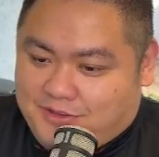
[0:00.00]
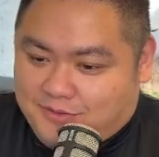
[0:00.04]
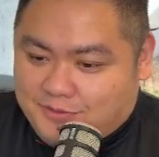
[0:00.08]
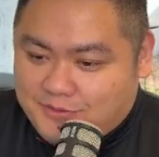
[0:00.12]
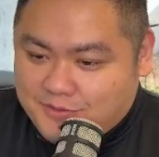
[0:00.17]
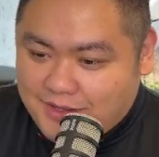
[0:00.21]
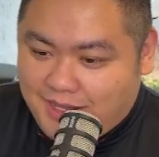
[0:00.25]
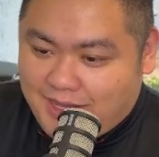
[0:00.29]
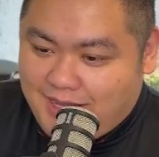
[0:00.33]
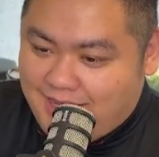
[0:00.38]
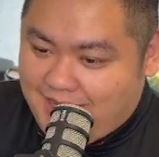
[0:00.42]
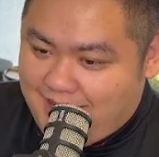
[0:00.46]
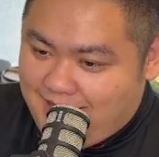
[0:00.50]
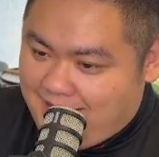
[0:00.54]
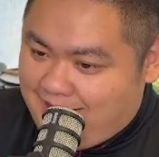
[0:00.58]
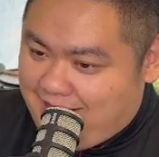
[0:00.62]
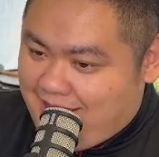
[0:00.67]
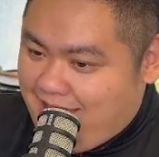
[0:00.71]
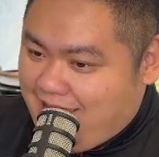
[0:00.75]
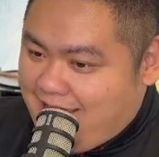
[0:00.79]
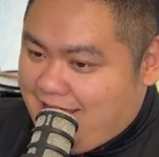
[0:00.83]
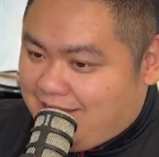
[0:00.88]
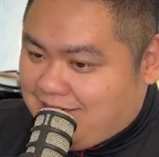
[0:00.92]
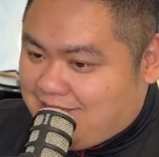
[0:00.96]

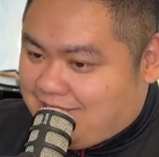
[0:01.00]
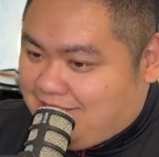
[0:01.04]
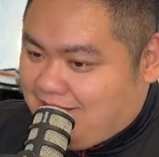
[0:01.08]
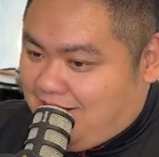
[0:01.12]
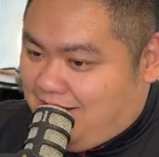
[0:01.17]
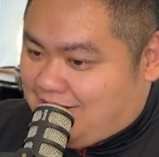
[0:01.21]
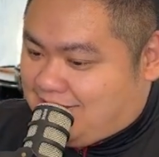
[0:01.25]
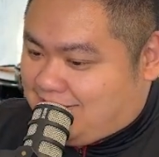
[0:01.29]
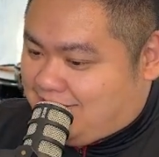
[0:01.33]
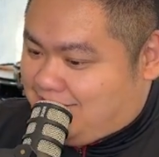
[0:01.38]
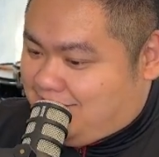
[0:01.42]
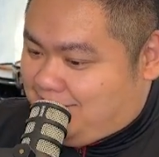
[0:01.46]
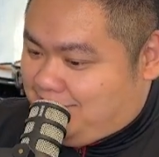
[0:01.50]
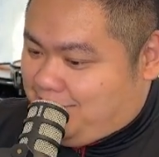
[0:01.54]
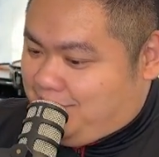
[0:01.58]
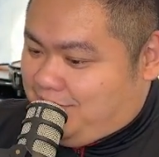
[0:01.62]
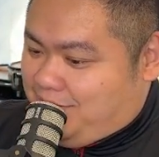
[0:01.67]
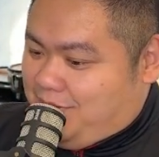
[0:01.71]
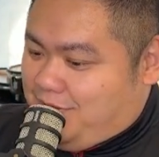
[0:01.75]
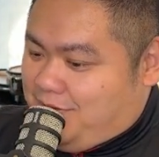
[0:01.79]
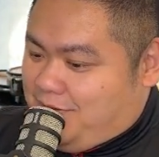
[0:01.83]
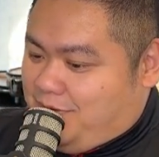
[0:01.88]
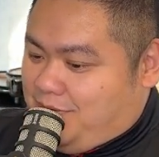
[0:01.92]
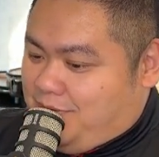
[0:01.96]
AI sucks.
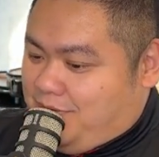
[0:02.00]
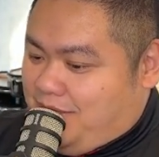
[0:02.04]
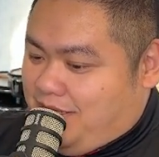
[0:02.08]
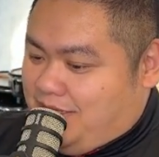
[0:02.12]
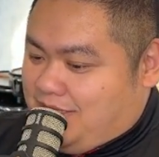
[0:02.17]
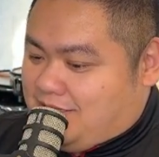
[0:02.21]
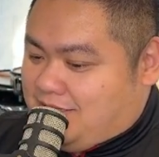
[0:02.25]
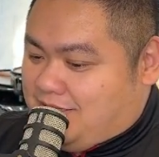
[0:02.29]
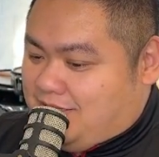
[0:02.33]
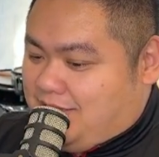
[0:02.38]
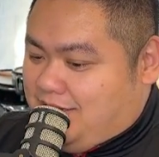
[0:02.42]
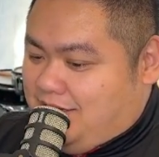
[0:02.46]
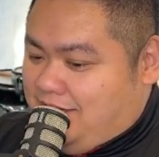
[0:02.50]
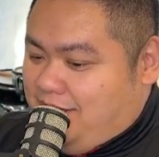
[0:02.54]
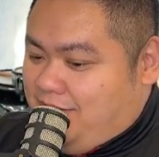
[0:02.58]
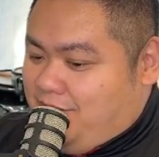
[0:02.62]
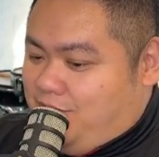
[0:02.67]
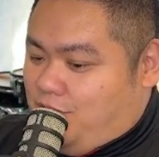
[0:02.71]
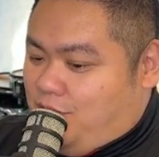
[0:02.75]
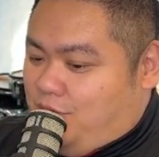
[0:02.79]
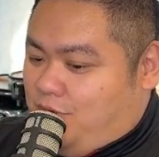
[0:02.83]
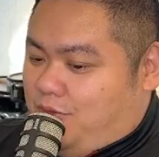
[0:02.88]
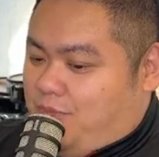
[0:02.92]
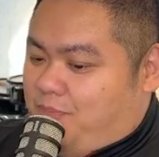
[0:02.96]
You know, it's
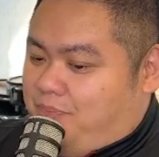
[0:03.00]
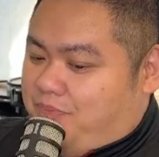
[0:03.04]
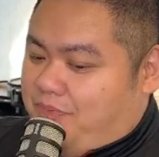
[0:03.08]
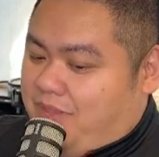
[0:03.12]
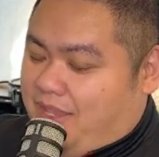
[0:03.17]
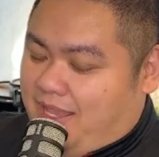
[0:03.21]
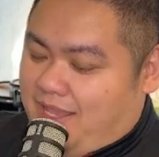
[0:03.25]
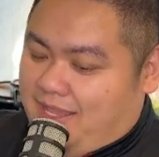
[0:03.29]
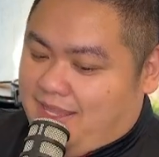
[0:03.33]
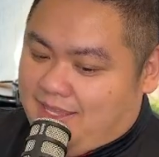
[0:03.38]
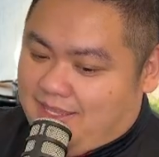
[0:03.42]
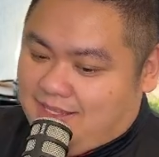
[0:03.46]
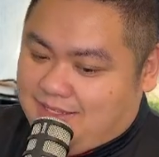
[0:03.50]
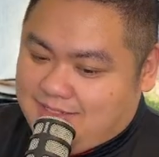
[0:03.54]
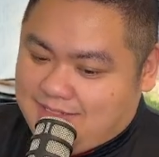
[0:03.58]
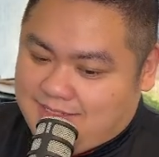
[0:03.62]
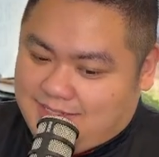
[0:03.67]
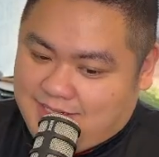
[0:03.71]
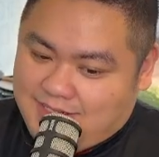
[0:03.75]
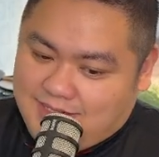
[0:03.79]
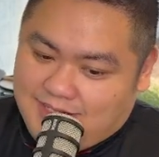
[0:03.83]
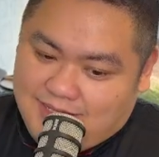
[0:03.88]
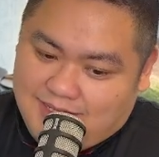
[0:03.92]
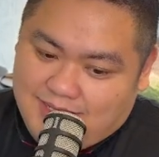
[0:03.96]
evil
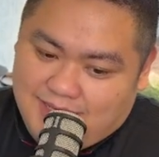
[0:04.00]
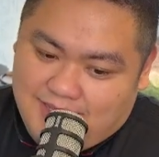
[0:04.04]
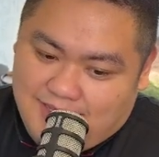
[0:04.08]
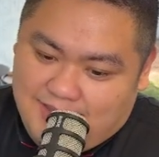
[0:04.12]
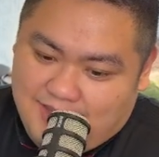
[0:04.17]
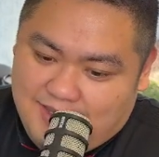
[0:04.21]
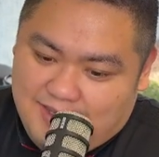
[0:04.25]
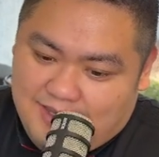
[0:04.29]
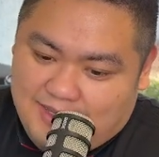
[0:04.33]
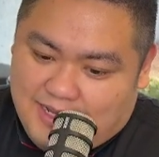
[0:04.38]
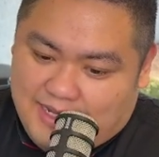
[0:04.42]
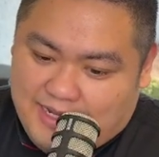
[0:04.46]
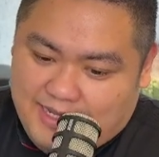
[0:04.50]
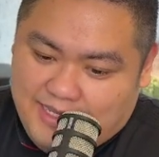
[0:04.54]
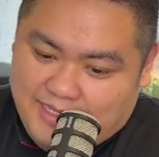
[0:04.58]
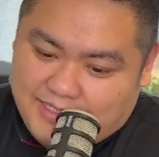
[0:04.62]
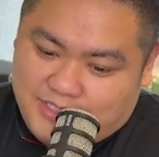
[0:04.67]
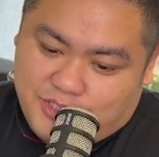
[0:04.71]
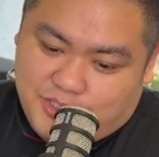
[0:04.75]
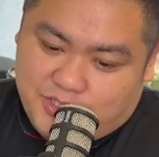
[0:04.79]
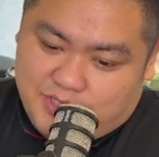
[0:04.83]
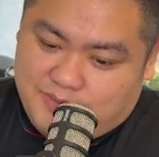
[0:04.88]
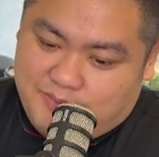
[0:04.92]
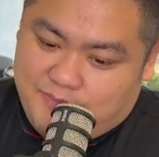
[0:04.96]
and it's
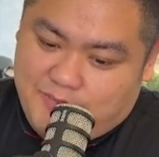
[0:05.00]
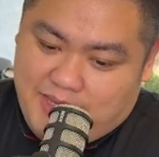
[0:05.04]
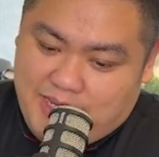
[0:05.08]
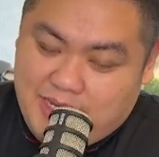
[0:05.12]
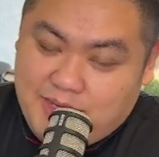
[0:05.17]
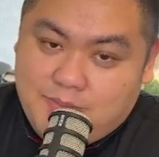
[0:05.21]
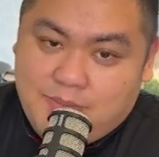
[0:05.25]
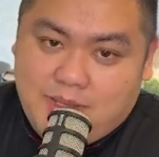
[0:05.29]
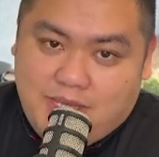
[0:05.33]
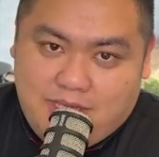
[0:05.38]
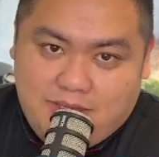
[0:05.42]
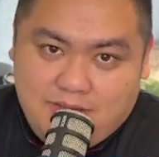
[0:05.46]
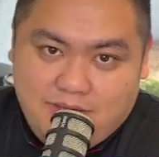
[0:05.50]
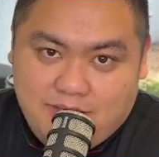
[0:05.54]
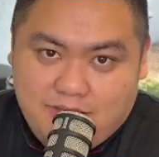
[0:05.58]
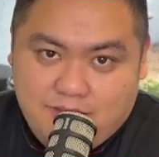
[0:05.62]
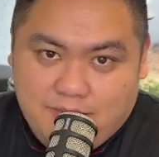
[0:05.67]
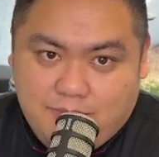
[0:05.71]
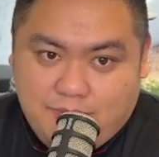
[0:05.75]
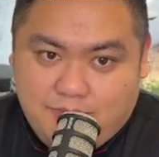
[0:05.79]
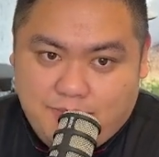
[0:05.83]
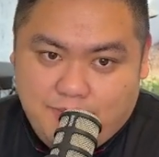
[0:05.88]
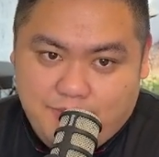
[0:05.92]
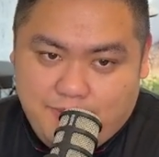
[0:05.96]
just in me.
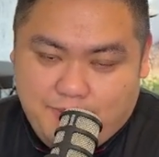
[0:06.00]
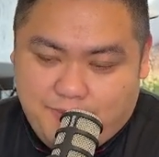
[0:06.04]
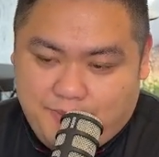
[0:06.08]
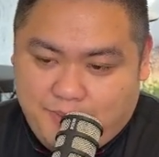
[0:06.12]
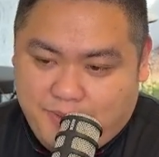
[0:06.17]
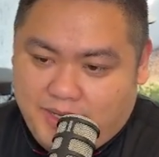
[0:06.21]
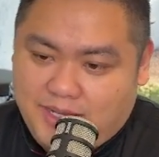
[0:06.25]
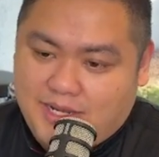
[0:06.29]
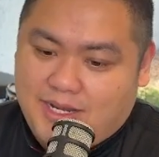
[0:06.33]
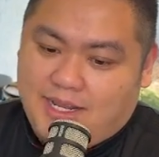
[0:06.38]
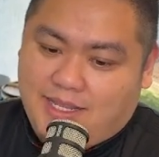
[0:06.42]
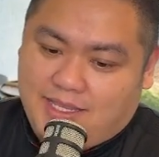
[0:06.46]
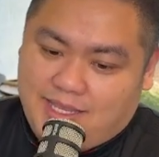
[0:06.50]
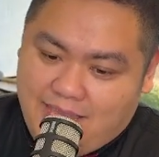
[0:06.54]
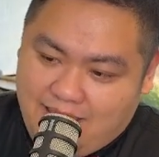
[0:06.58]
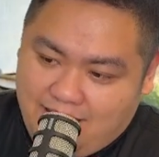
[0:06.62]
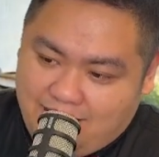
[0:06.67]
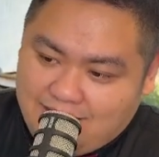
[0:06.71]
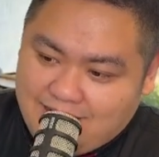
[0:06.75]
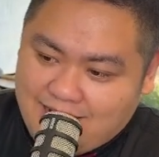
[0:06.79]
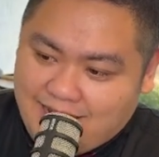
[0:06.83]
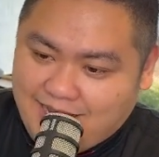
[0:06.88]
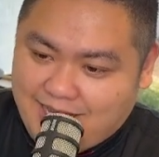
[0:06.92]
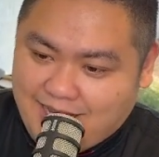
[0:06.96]
But
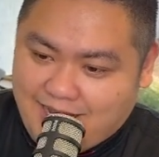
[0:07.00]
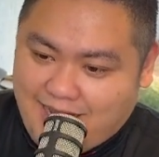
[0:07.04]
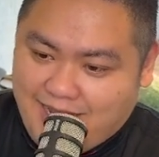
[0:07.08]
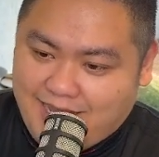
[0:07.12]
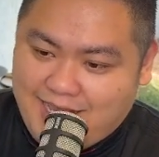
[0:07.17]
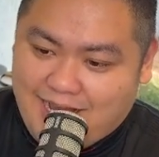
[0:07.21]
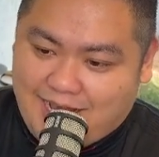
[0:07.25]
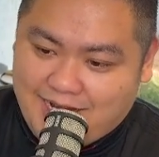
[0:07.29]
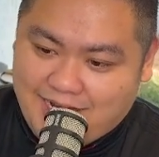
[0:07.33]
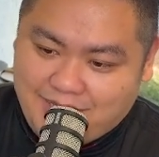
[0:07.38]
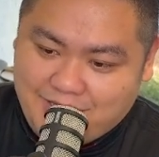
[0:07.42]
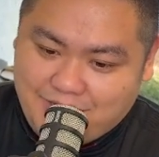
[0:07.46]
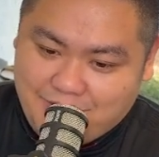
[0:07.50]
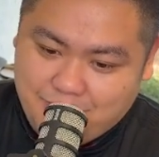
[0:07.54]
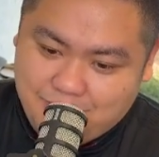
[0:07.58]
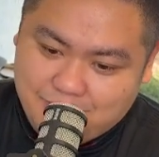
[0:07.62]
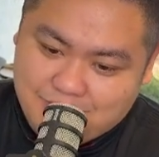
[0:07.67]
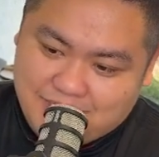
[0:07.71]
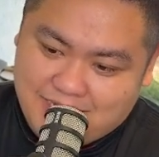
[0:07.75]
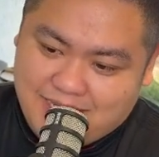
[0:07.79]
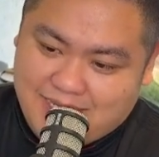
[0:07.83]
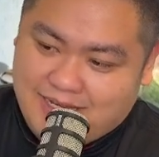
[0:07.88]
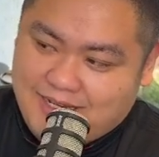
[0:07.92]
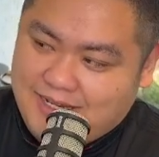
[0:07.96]
again, I got to
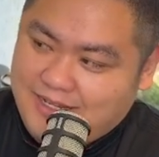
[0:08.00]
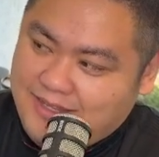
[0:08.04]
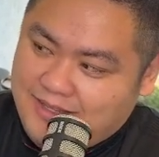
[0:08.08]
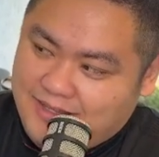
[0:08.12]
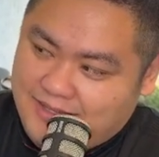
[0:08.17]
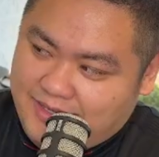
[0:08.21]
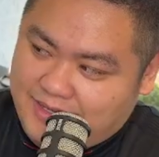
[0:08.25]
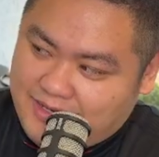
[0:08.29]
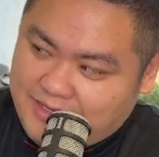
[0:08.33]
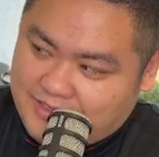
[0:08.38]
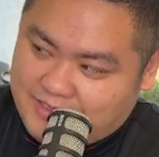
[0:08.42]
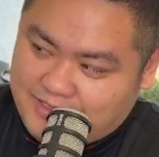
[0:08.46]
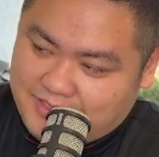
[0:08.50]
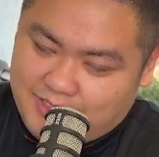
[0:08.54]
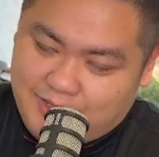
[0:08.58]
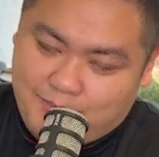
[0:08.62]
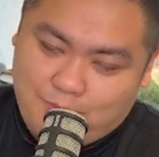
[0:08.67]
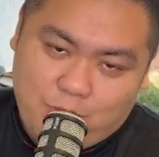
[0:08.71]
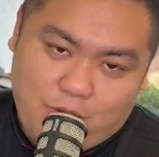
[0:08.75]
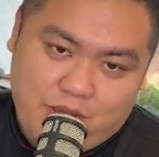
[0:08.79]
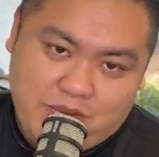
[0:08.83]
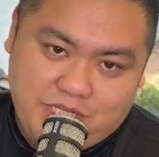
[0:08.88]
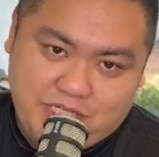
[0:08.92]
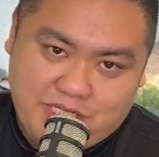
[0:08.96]
use it in some
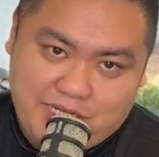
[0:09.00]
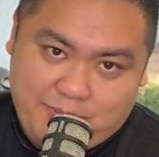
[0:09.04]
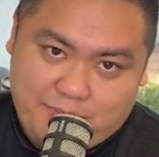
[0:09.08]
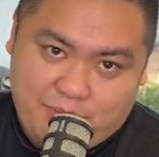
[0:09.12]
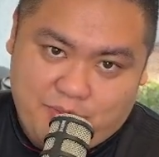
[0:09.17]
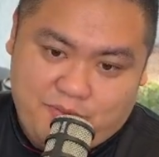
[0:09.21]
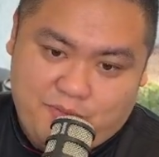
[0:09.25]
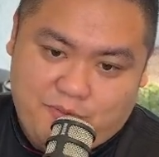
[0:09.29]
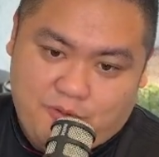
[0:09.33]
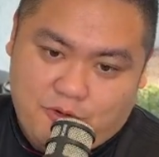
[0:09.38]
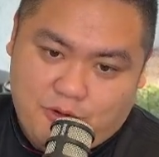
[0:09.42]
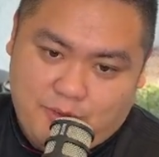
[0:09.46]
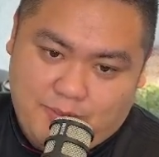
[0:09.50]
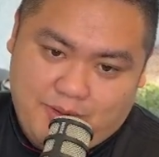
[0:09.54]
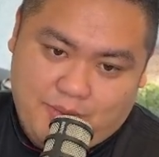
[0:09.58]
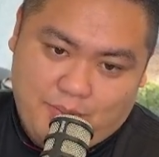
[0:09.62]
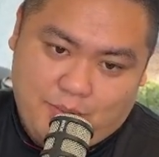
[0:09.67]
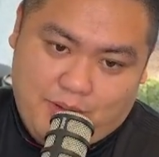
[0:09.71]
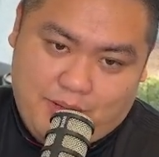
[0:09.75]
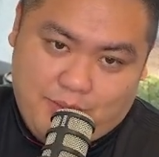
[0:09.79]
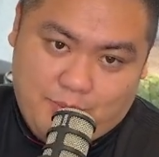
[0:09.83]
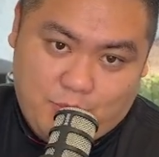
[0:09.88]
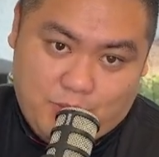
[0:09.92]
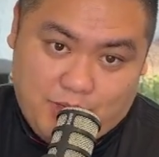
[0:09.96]
way, shape, or form
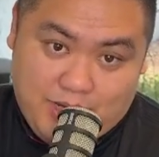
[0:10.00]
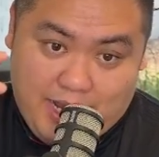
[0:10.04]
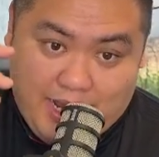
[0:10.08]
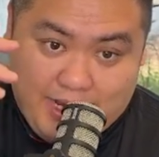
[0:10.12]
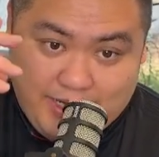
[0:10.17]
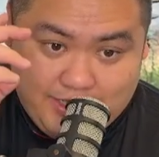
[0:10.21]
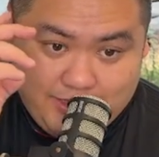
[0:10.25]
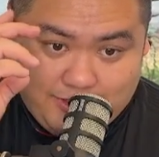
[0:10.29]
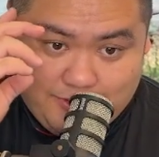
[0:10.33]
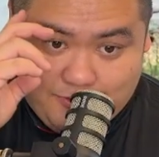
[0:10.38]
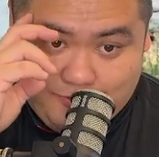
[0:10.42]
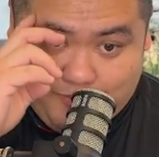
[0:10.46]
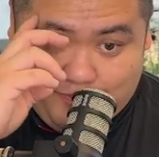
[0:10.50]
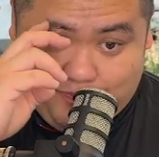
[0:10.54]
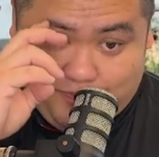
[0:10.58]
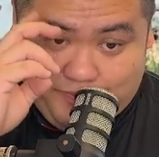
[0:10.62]
in what I do.